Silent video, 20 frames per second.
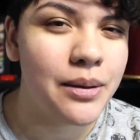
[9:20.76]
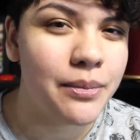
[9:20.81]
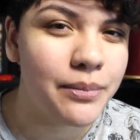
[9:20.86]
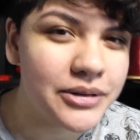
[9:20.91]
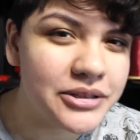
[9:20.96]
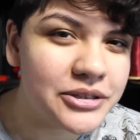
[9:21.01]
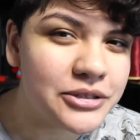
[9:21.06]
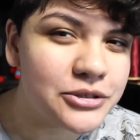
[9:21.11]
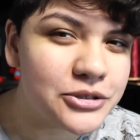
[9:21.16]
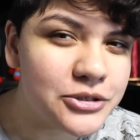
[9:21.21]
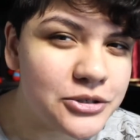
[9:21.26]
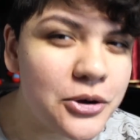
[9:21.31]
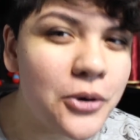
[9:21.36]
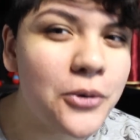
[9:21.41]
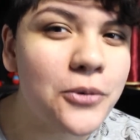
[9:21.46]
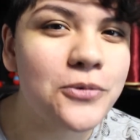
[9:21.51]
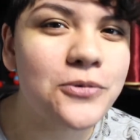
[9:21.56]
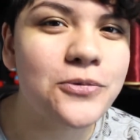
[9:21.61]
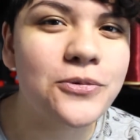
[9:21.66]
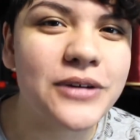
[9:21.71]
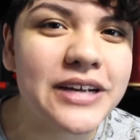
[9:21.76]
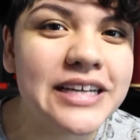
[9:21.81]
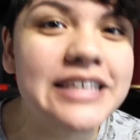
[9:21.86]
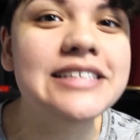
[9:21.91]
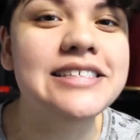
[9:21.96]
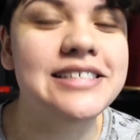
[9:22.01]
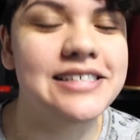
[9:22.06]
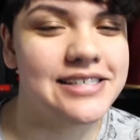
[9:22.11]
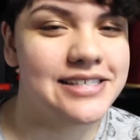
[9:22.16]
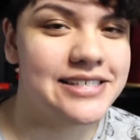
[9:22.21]
But there's no
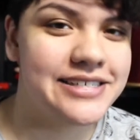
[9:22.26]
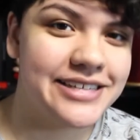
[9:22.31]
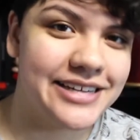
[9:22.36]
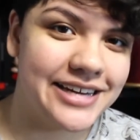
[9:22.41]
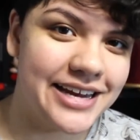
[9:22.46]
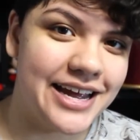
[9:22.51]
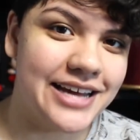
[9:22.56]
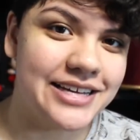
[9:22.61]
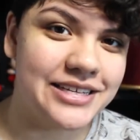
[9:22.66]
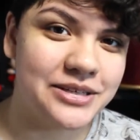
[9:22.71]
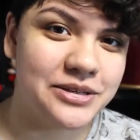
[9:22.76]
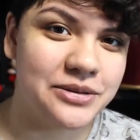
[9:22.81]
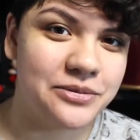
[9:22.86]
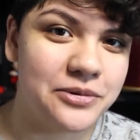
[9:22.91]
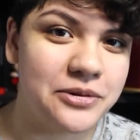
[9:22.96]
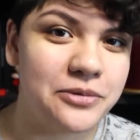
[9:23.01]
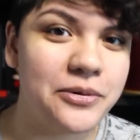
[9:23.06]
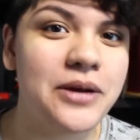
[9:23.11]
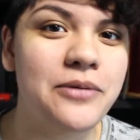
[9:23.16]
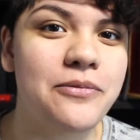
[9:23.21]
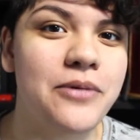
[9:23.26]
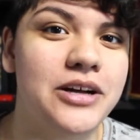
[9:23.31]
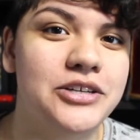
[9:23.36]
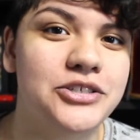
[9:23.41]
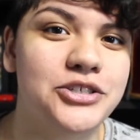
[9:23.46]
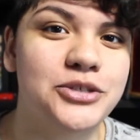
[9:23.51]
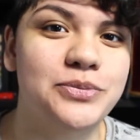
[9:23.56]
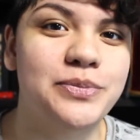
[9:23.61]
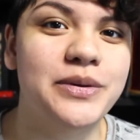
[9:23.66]
reason to guess with Weight Watchers,